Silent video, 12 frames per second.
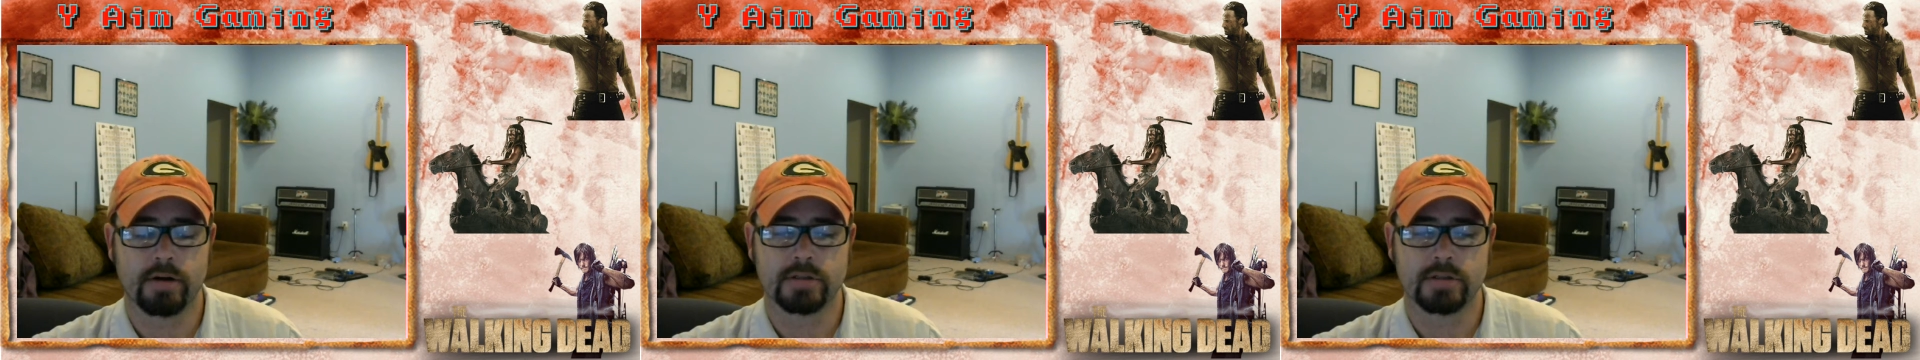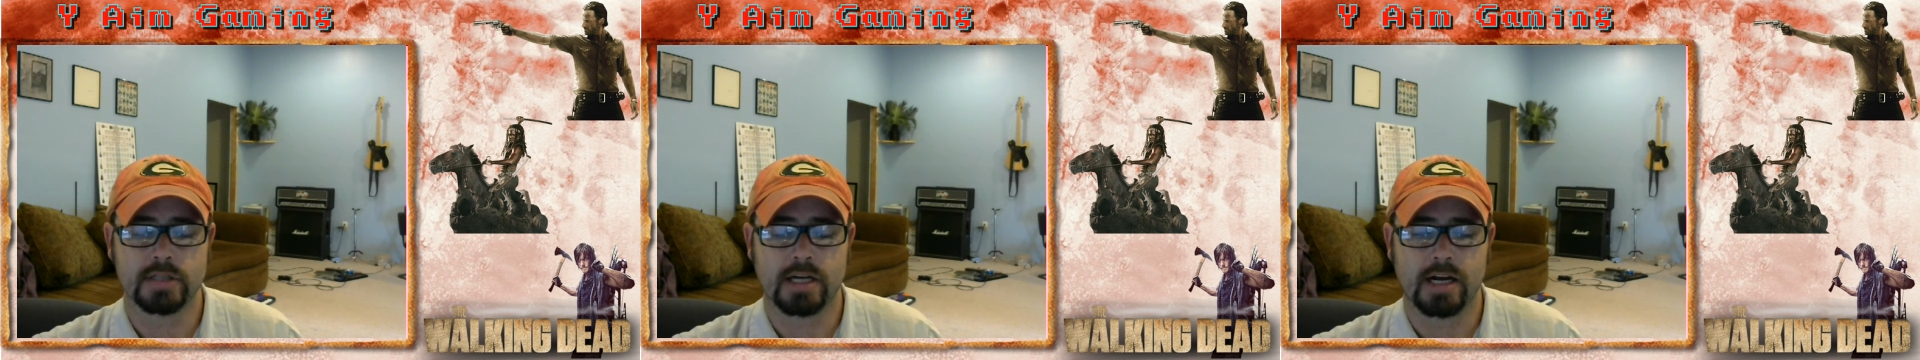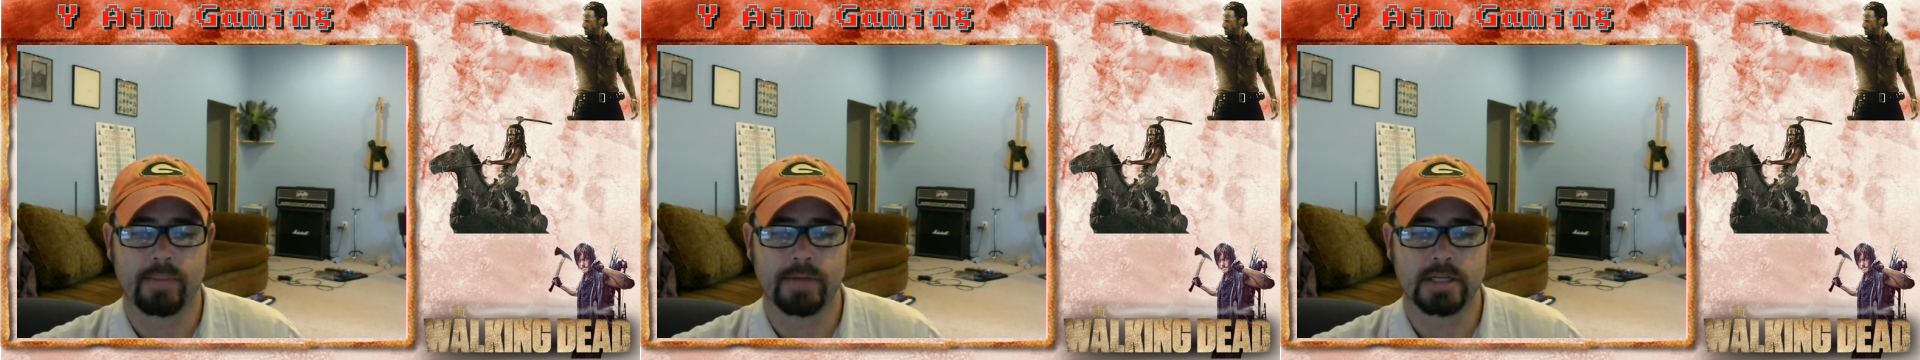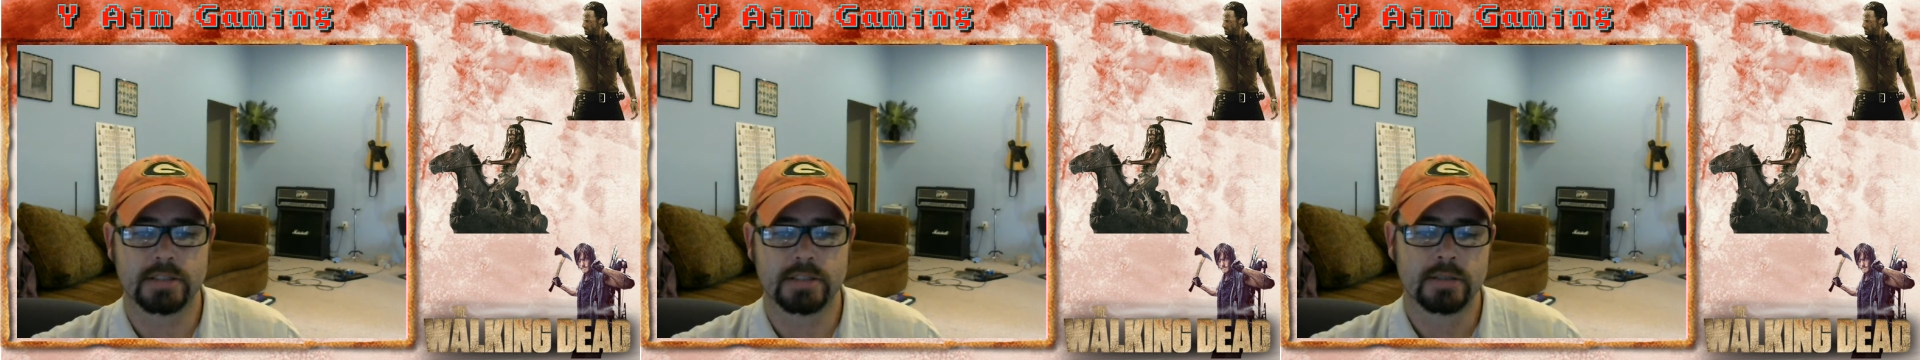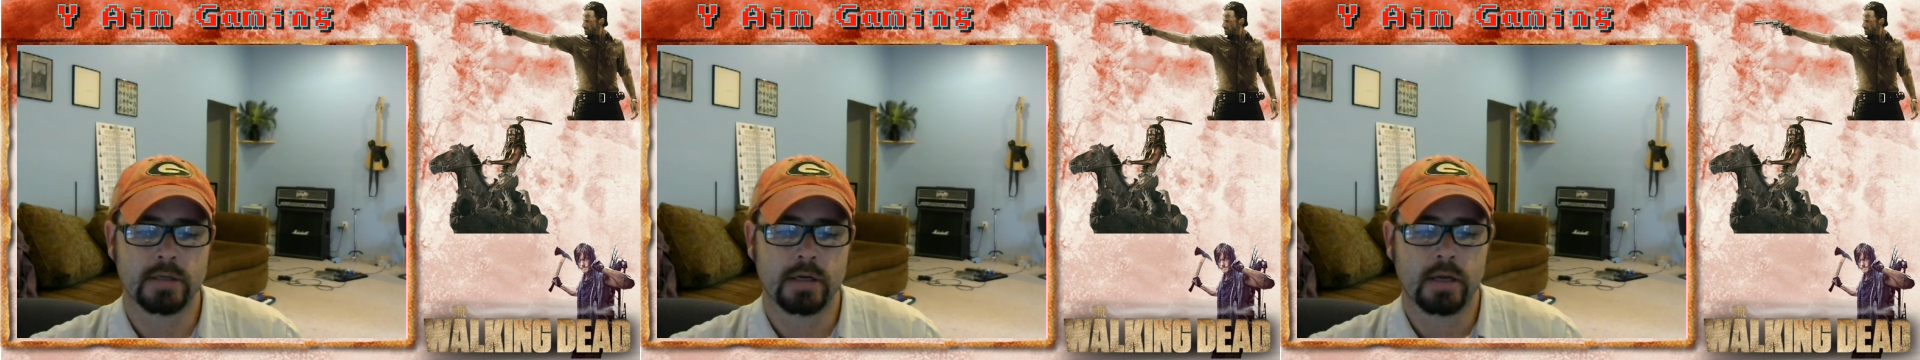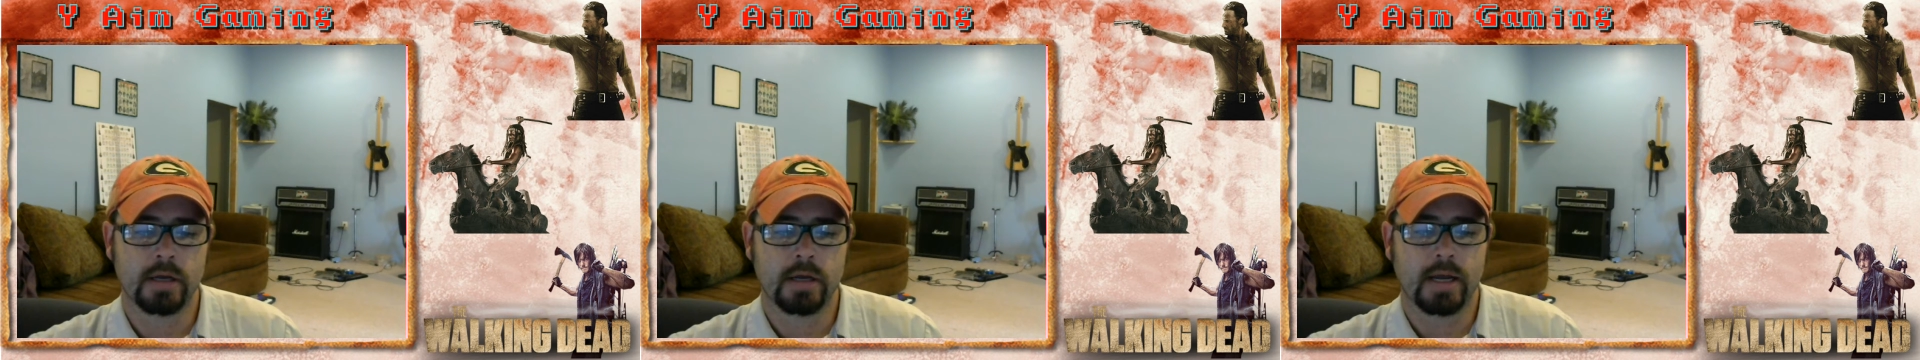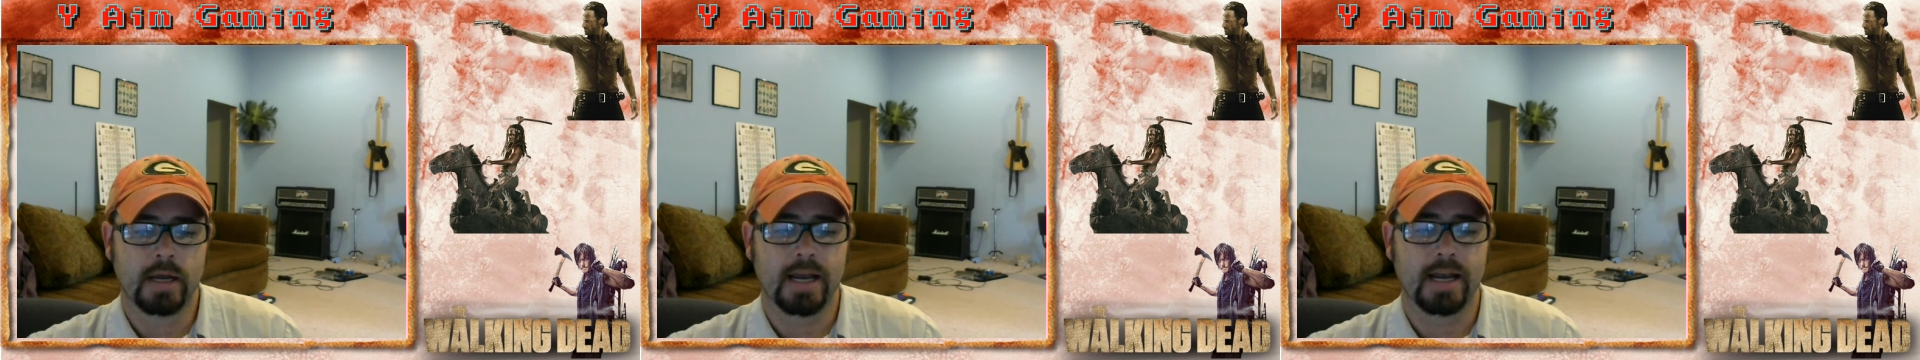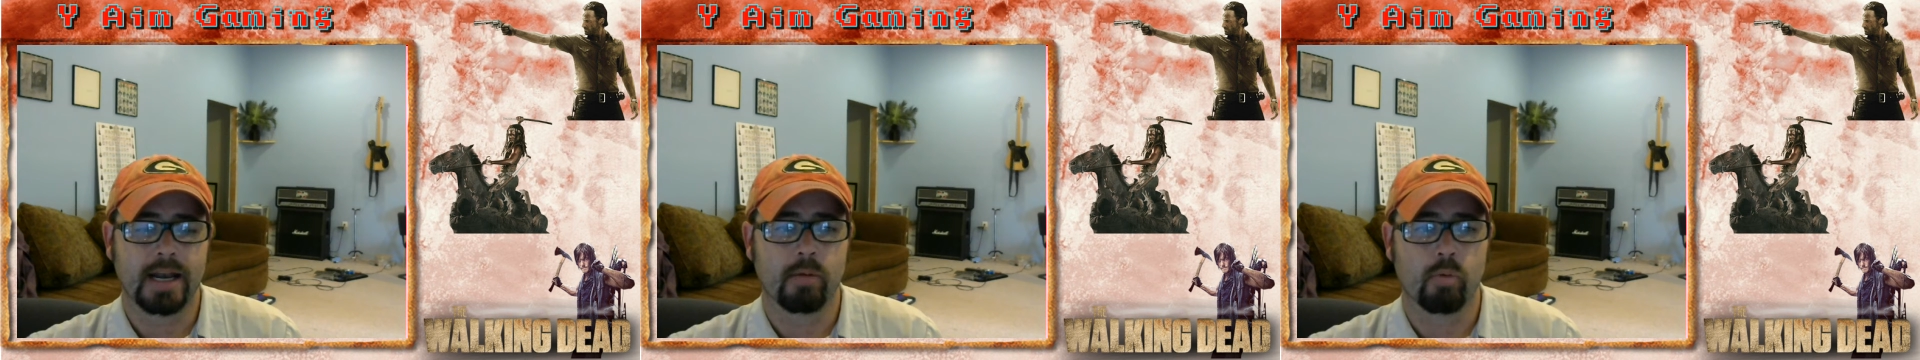character in the comics,
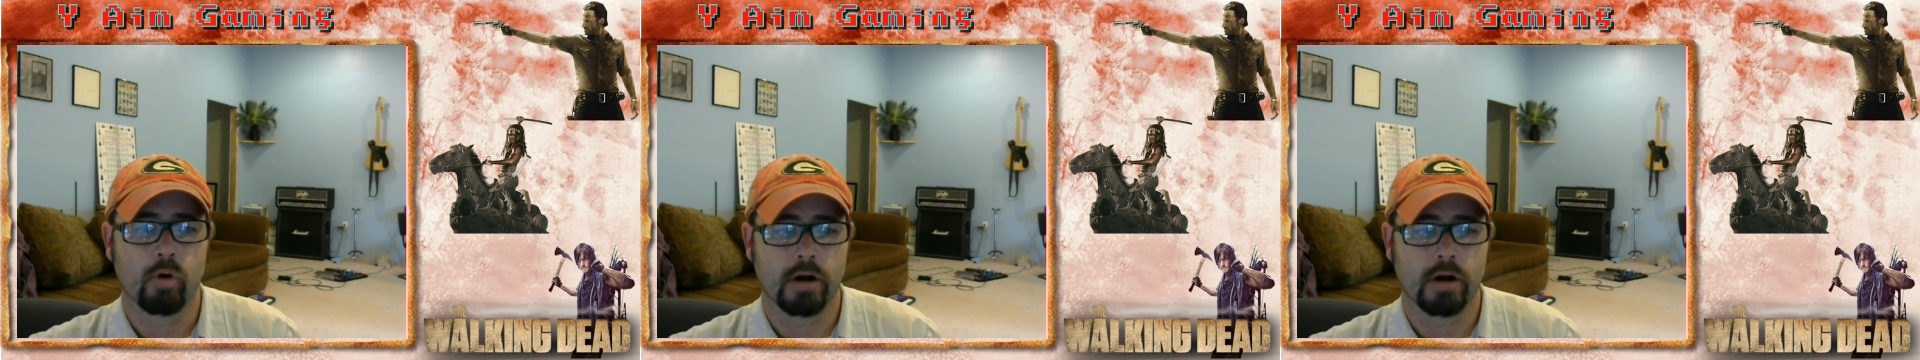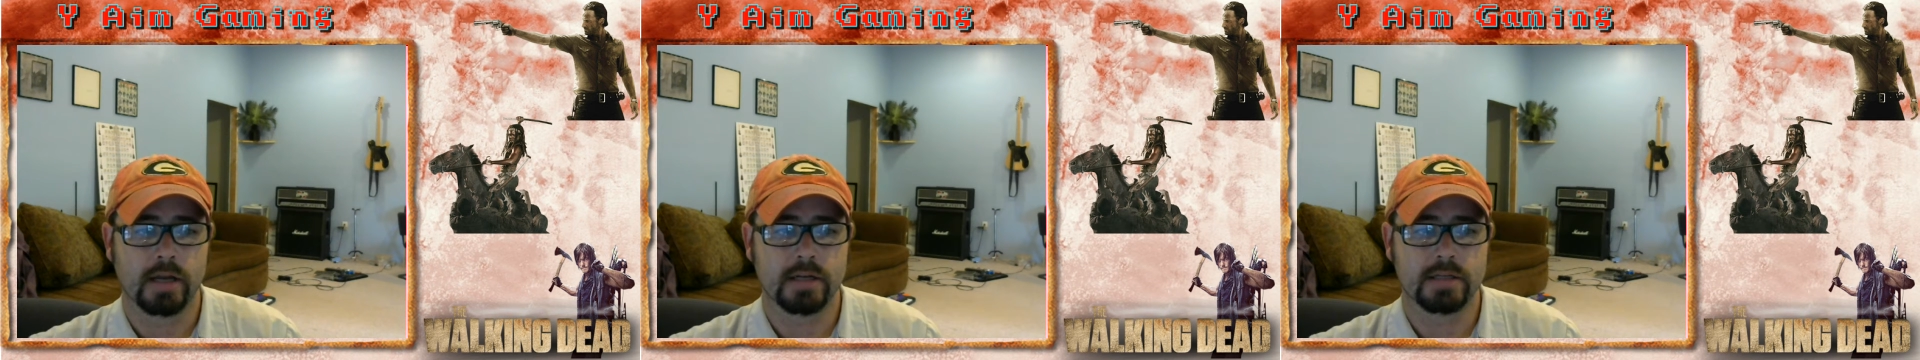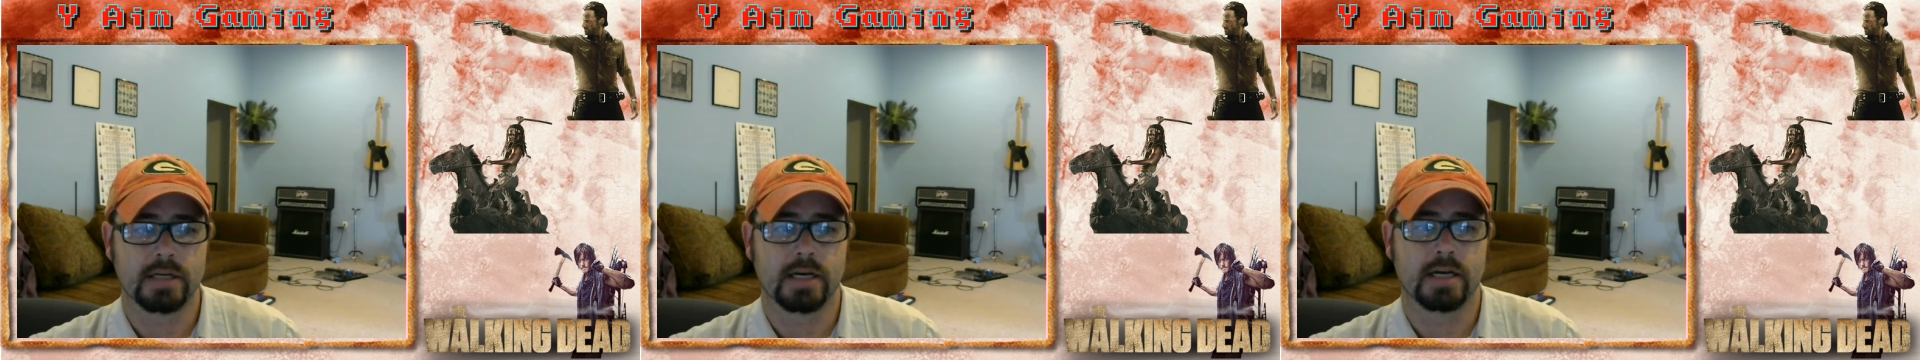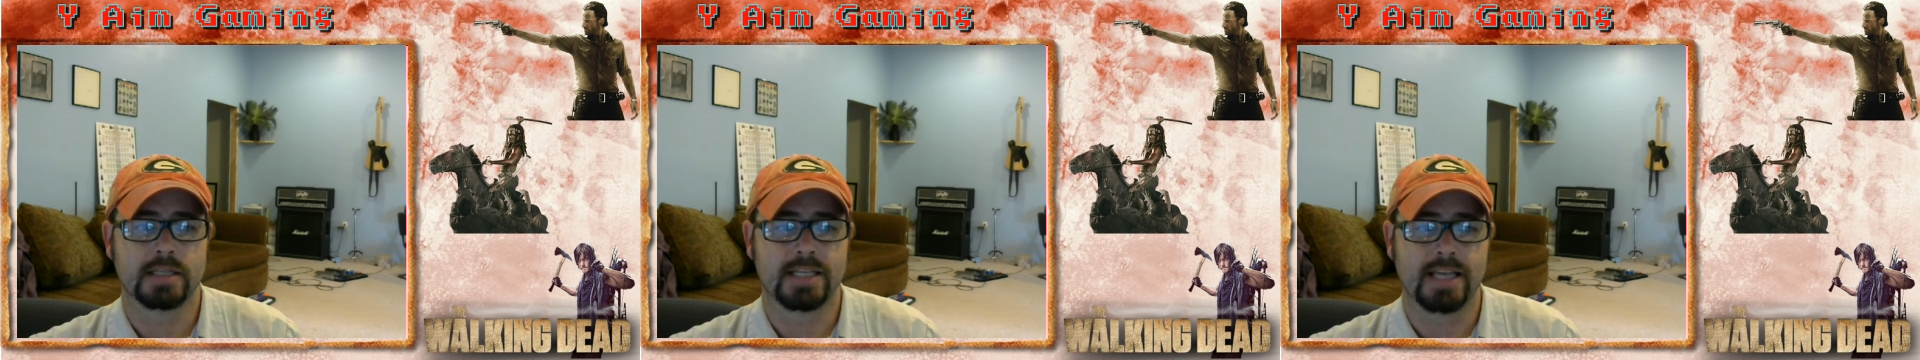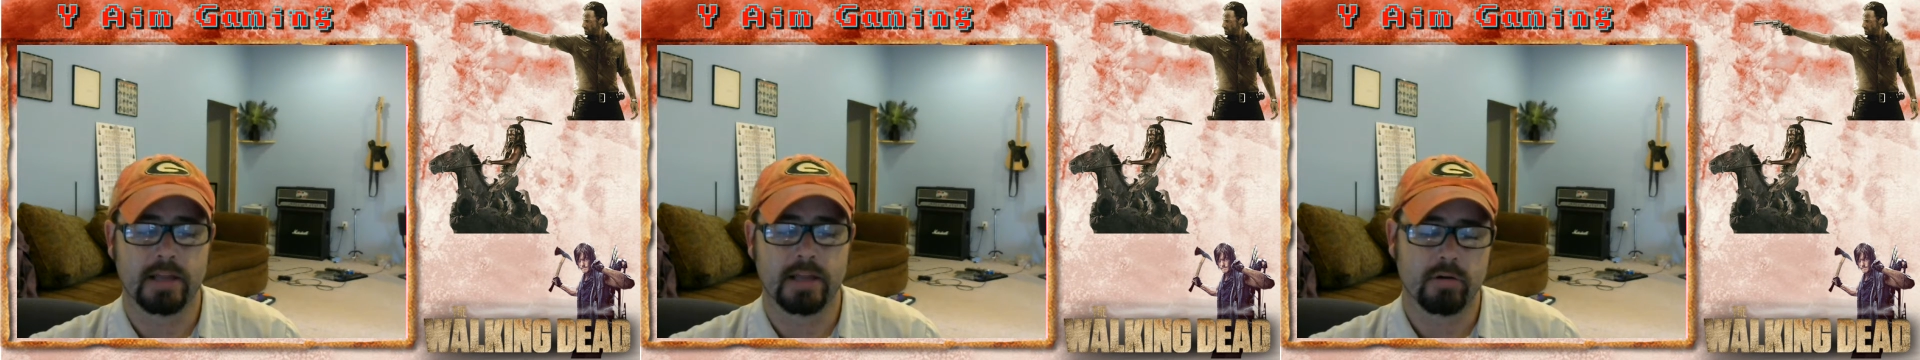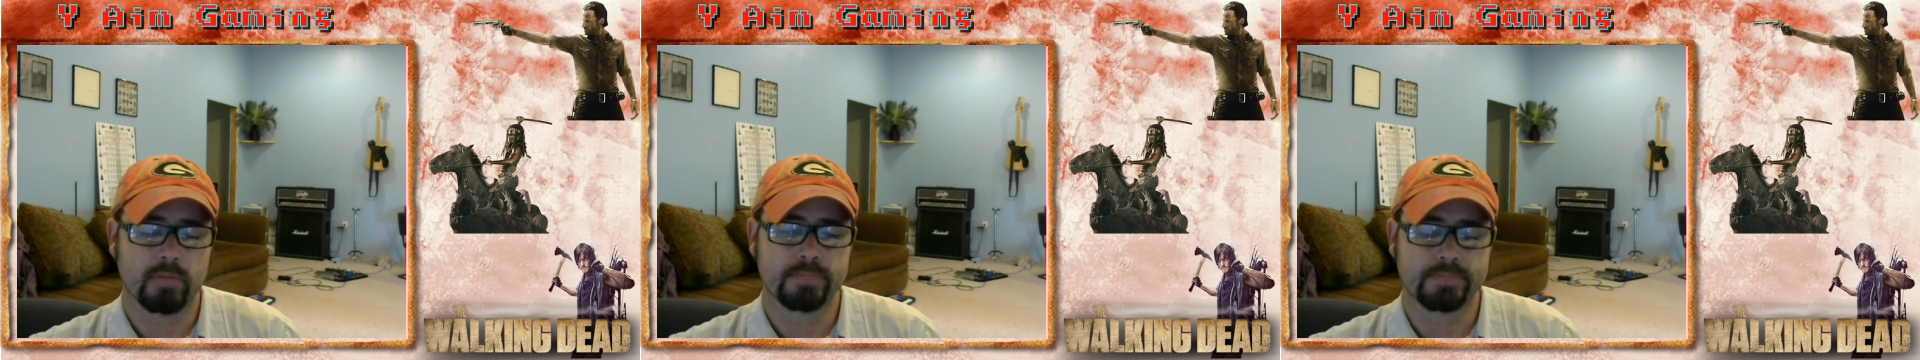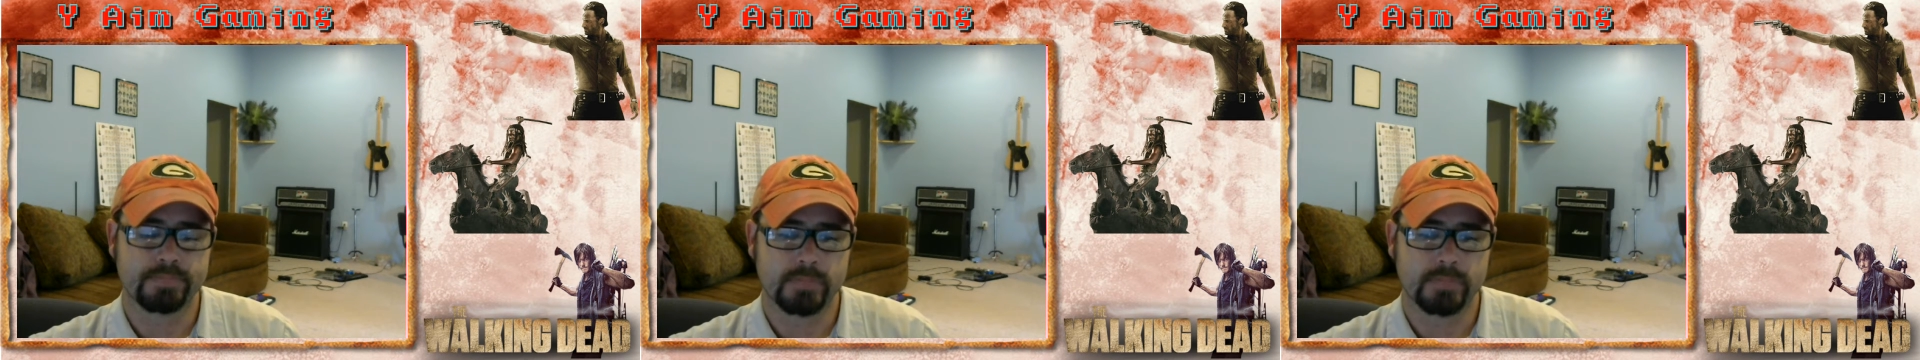and they work it together.